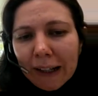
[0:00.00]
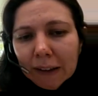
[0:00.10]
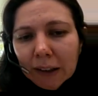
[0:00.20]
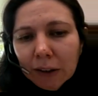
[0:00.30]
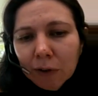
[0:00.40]

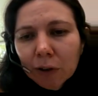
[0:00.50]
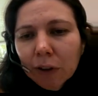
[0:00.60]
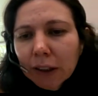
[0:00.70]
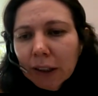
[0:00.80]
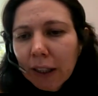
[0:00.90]
n's
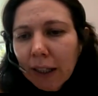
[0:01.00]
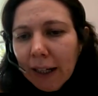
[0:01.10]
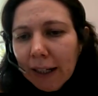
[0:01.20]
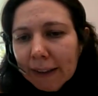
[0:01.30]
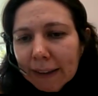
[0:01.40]
first,
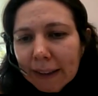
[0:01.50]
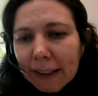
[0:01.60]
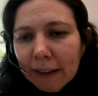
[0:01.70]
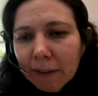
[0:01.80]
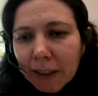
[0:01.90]
and
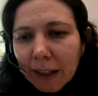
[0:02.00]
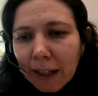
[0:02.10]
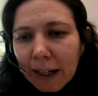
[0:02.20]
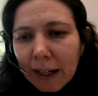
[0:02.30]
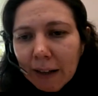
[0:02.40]
then we
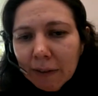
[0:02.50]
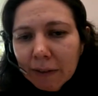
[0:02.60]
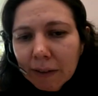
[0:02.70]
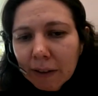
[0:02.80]
have